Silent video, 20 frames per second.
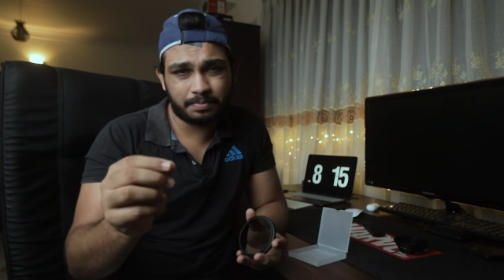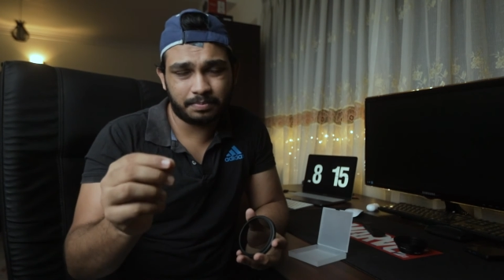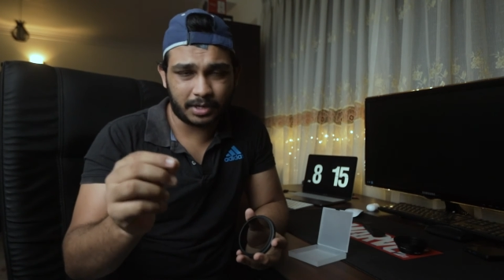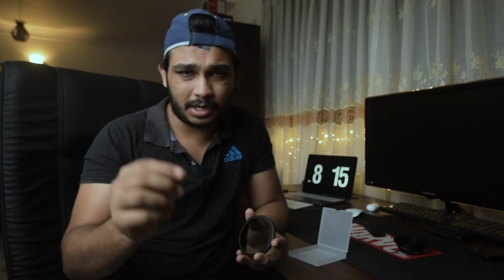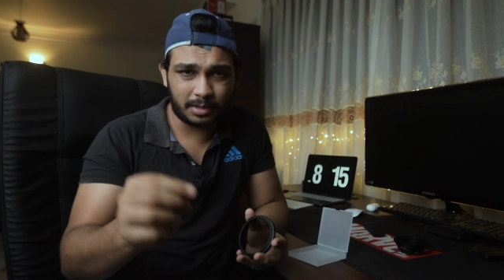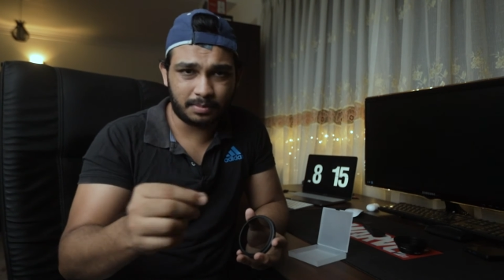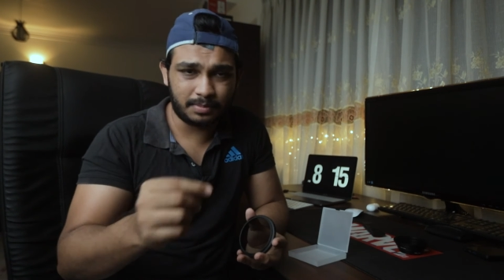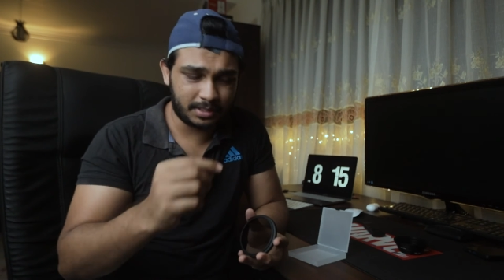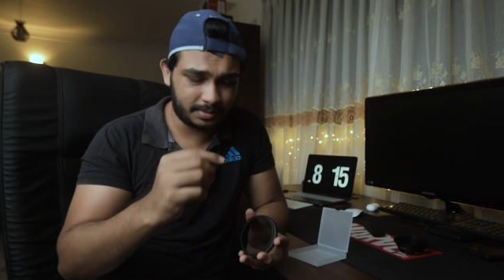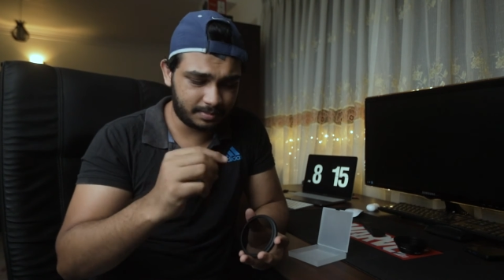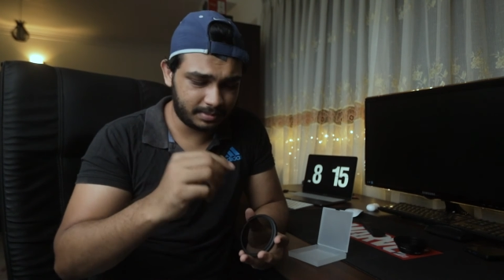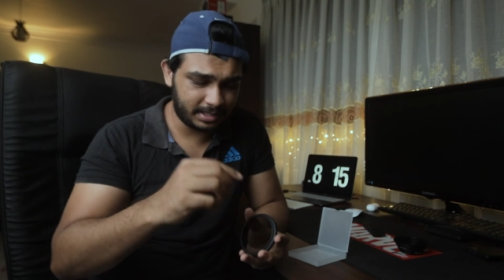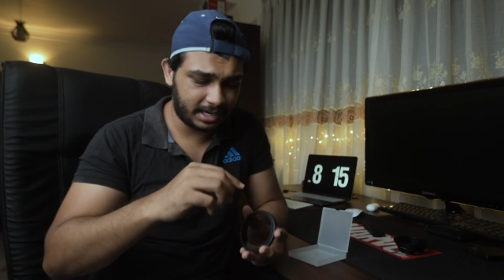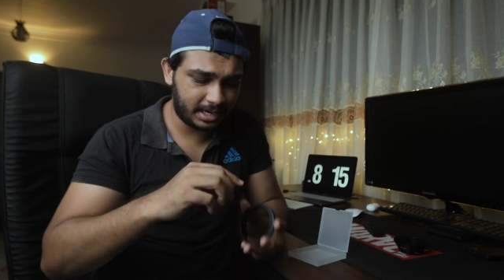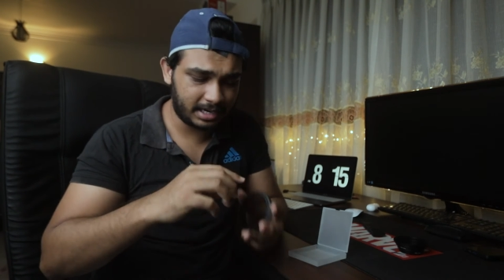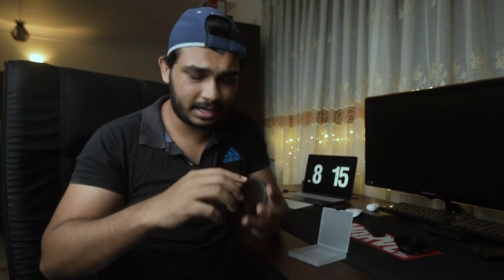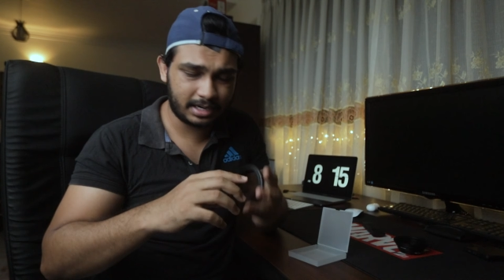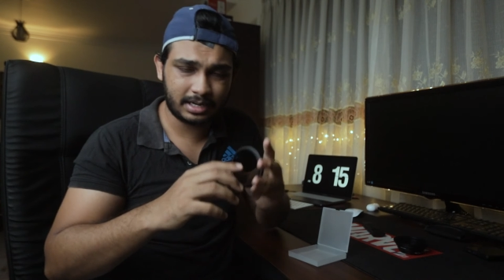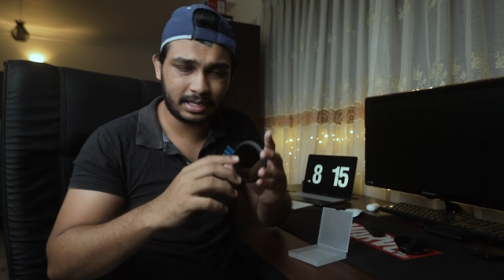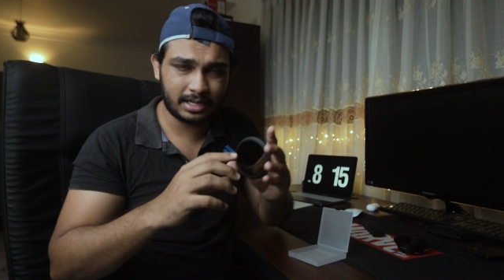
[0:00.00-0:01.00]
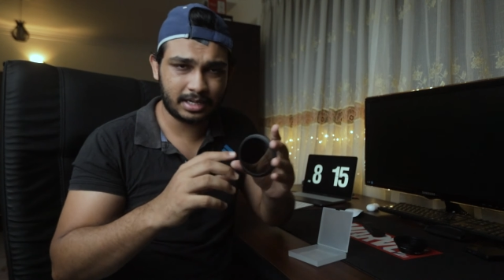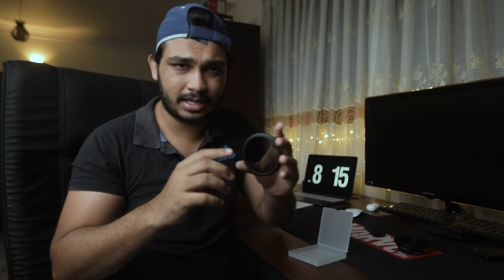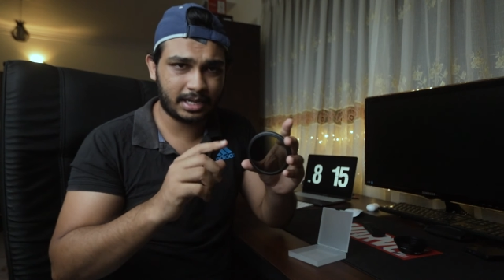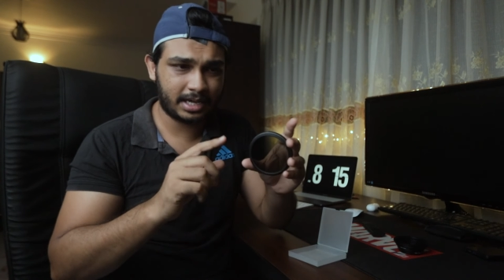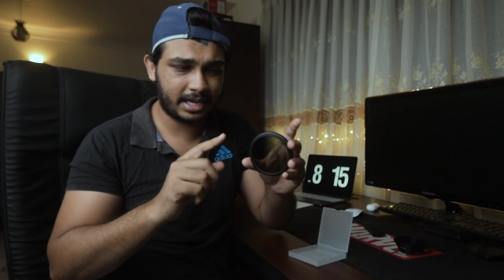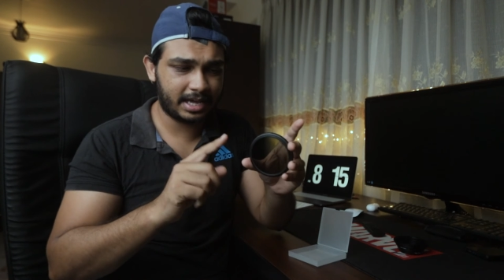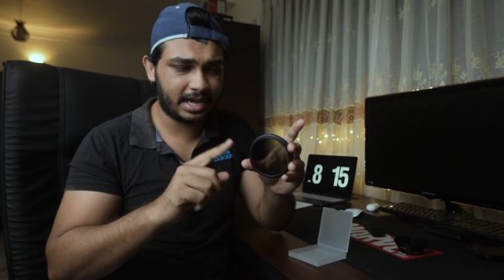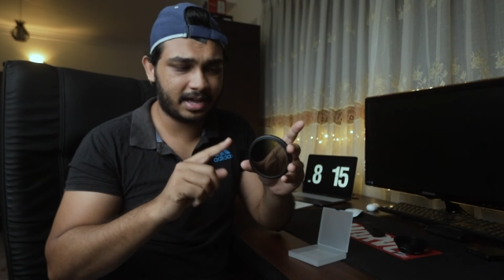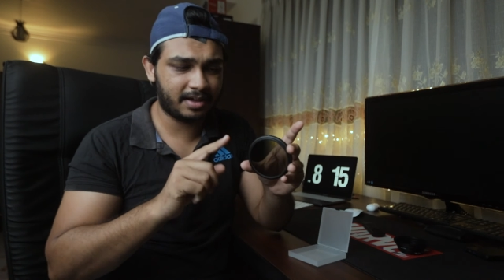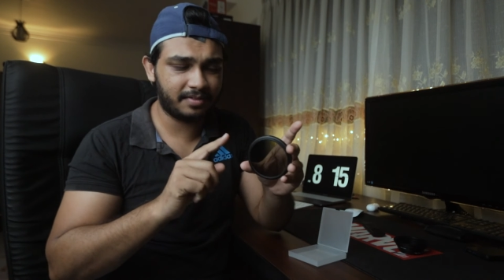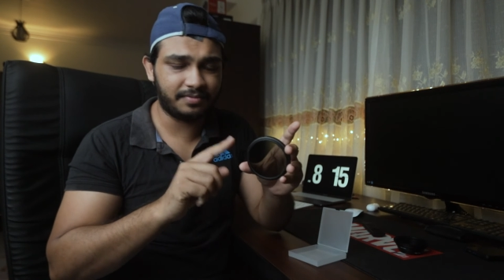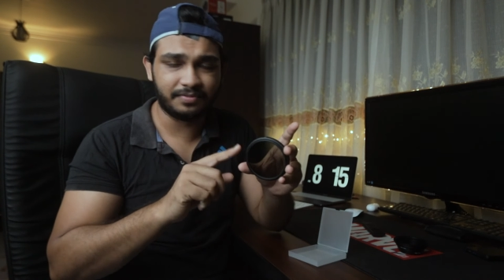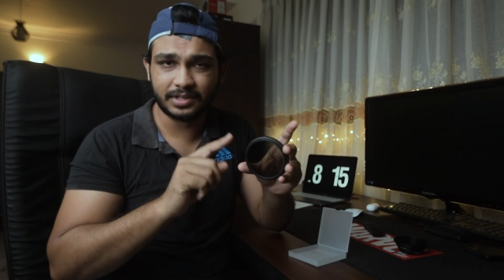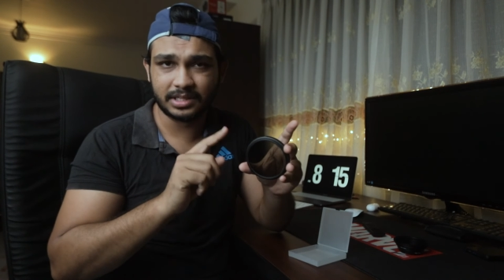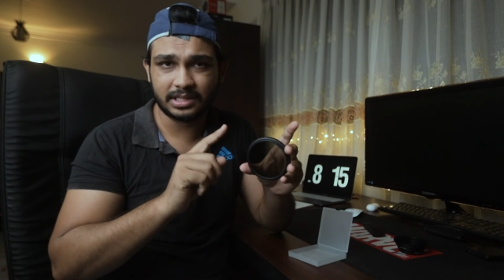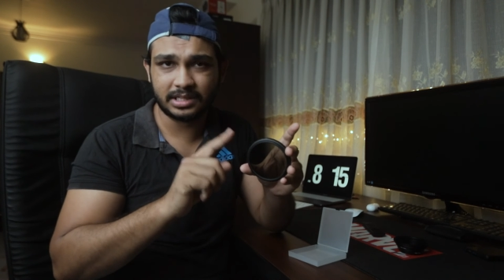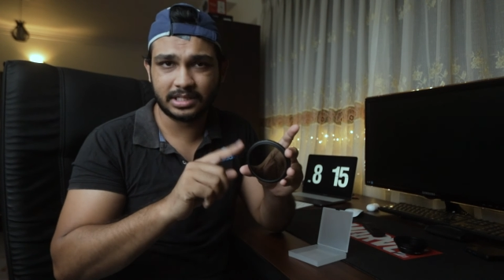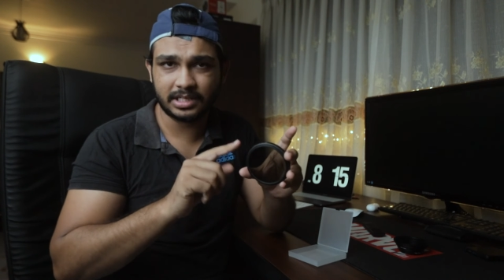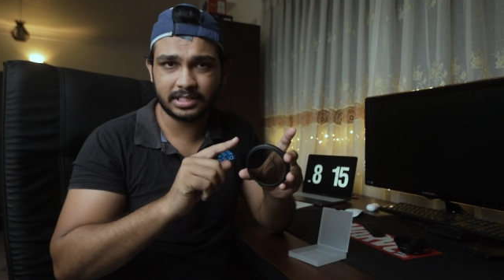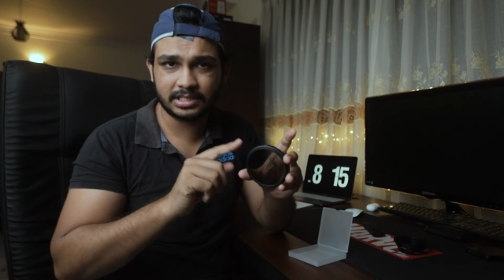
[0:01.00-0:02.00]
problem that I have
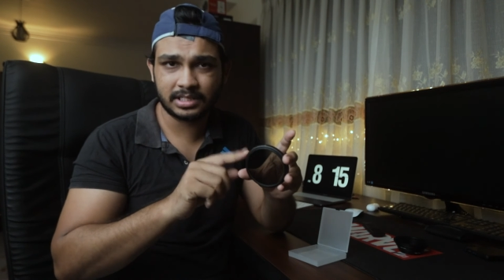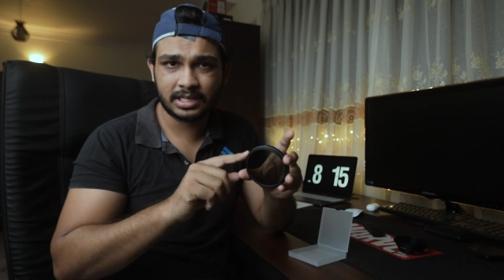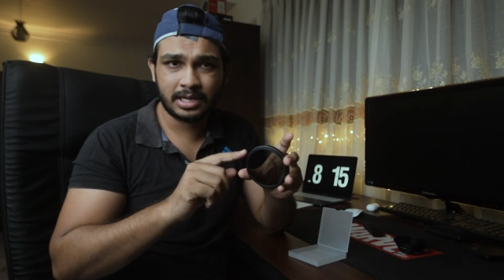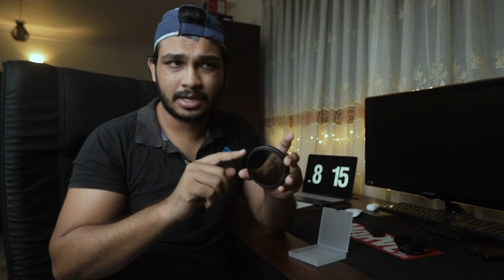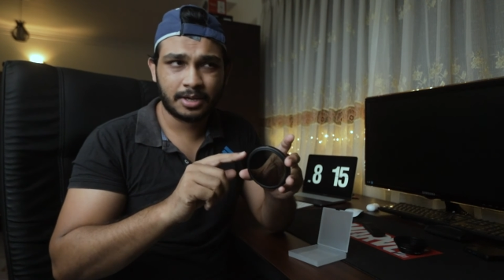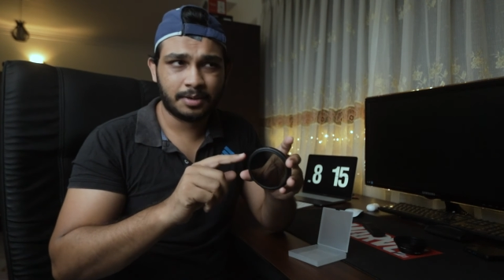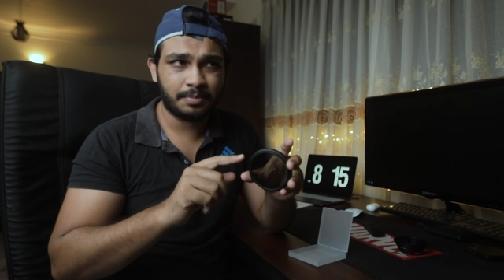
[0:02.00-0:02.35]
with this,